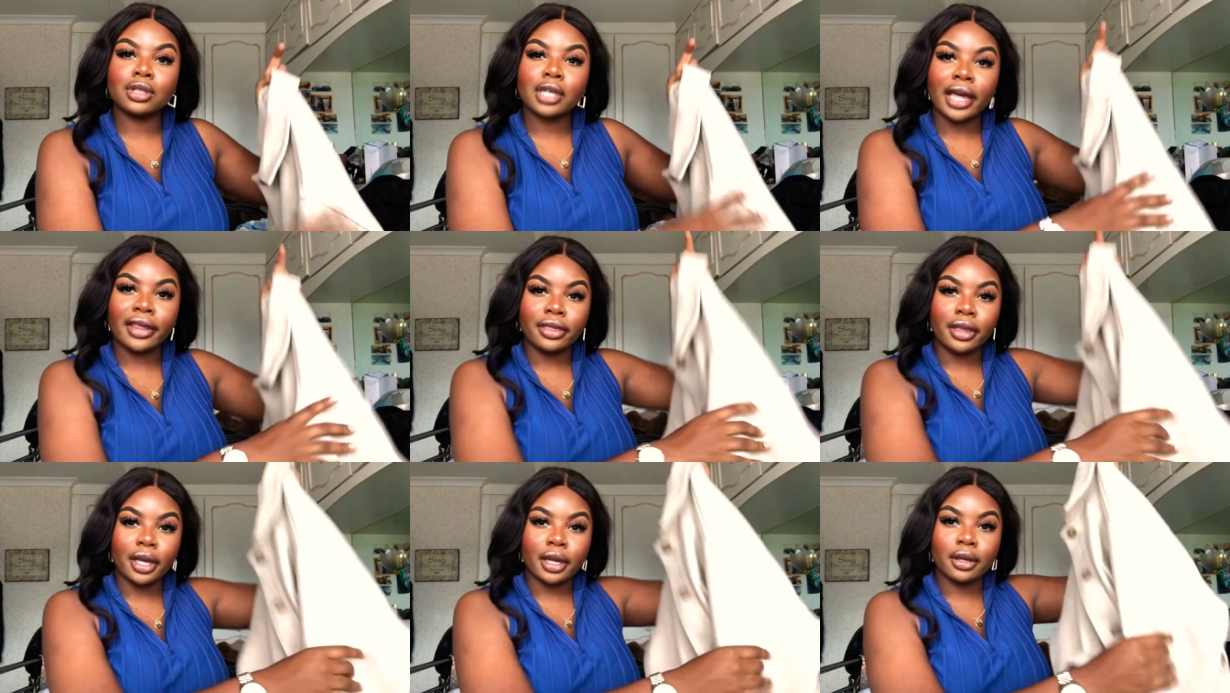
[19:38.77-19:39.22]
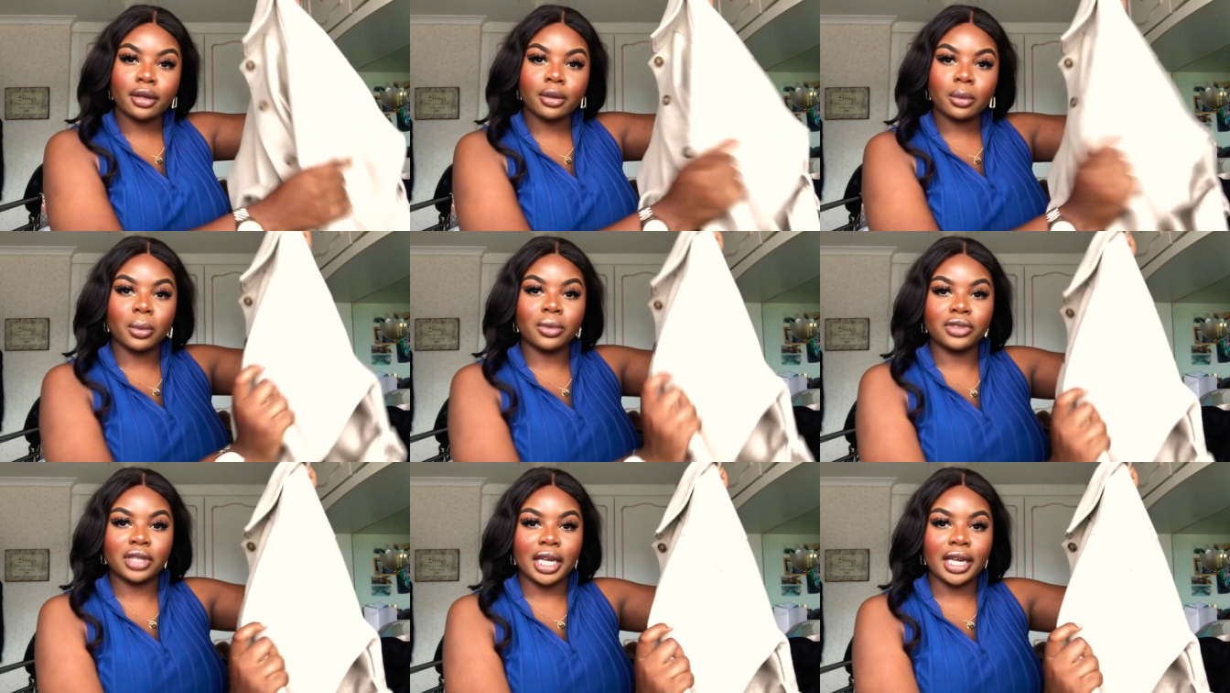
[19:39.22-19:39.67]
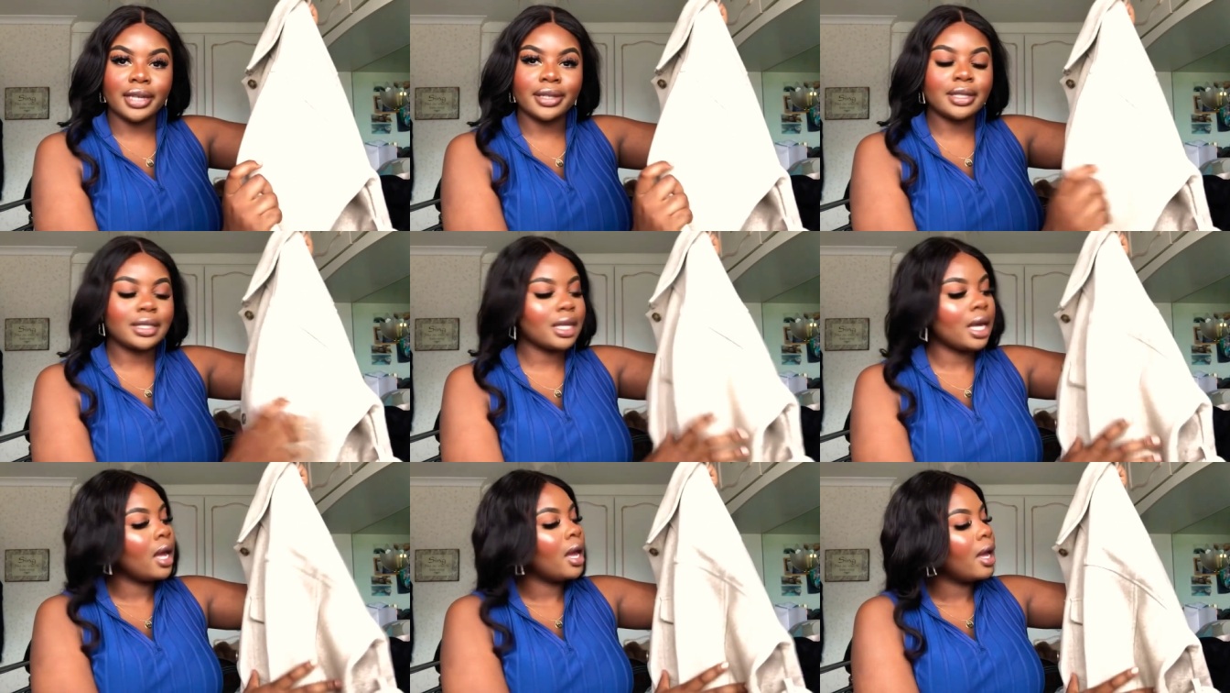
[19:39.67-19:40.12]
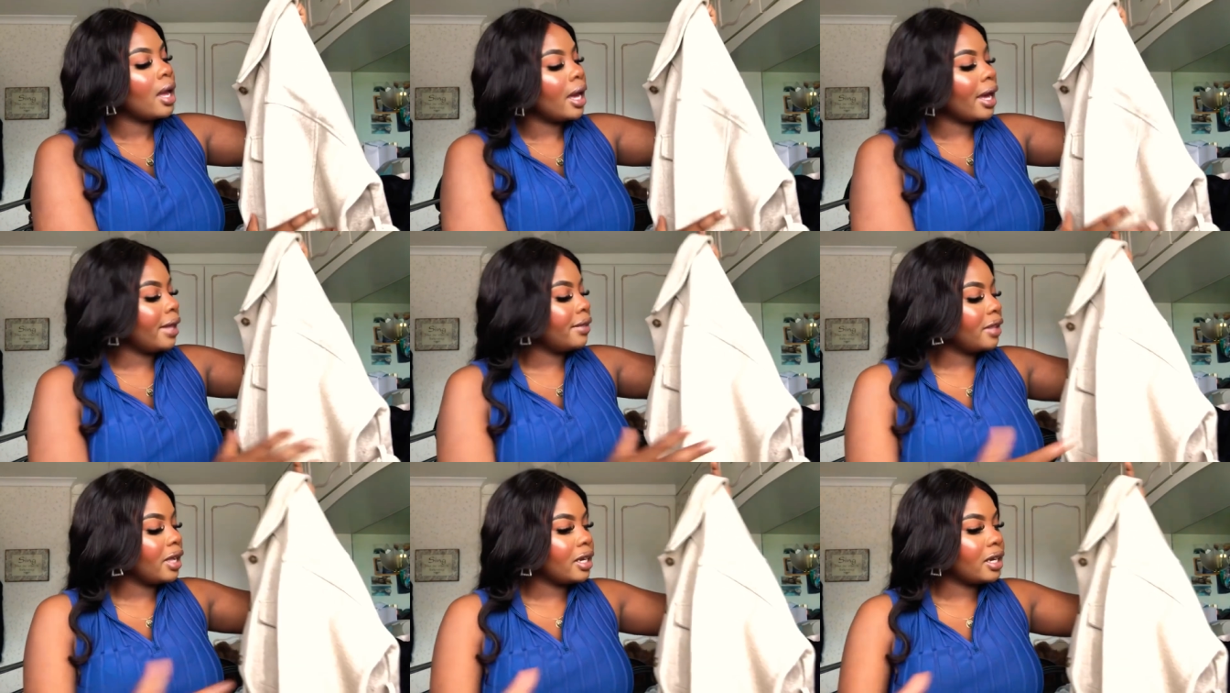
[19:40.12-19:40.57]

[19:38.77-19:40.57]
I think with this and then